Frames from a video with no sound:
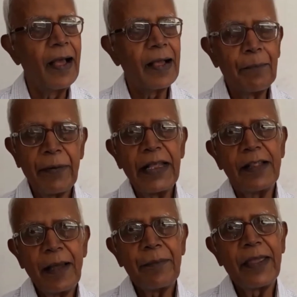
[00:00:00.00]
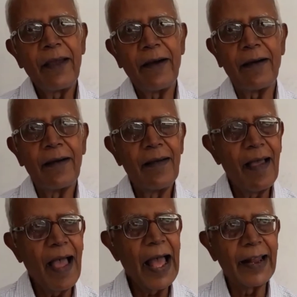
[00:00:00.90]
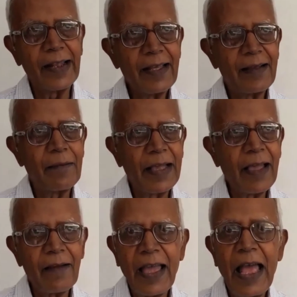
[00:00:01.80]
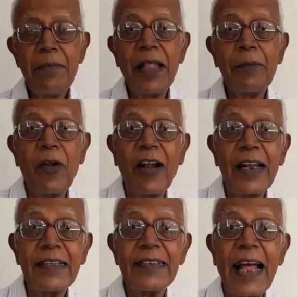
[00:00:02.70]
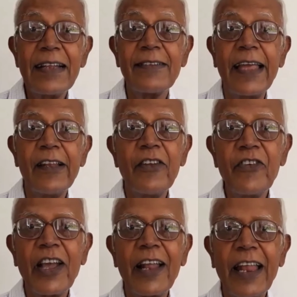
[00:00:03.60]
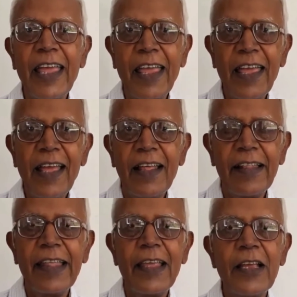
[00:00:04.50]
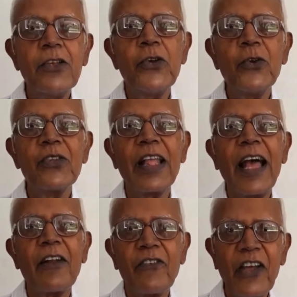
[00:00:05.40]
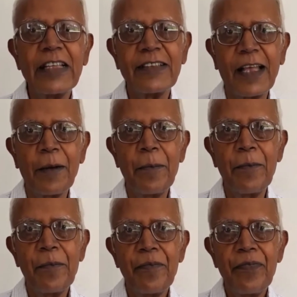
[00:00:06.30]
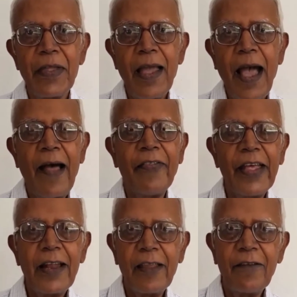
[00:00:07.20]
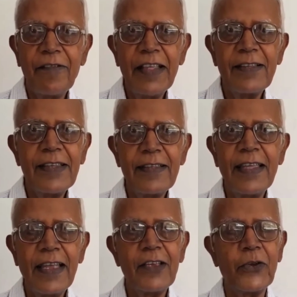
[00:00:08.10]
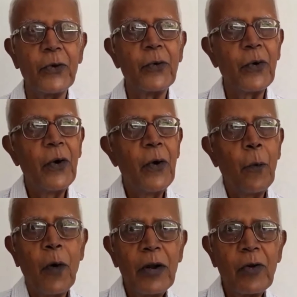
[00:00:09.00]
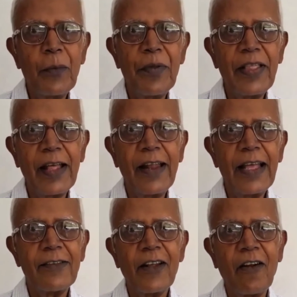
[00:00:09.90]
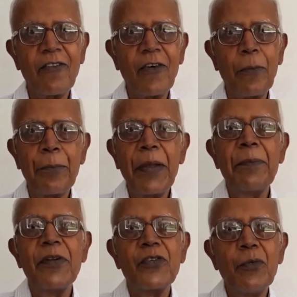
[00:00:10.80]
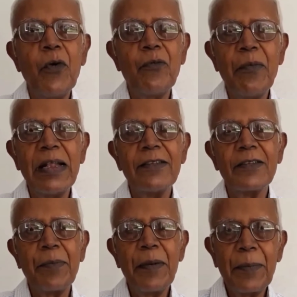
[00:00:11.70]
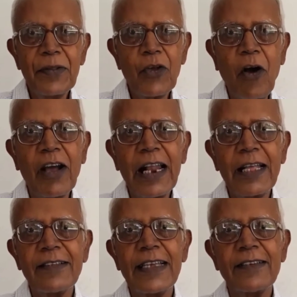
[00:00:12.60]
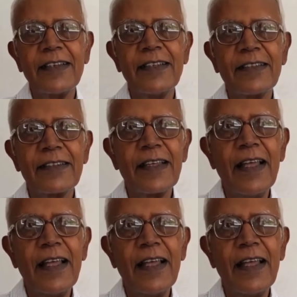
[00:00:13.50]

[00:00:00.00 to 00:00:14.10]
bring them here and help them to understand scientifically the issues they are facing. And then if this is the issue, what will be the nature of our people's movements, people's organizations,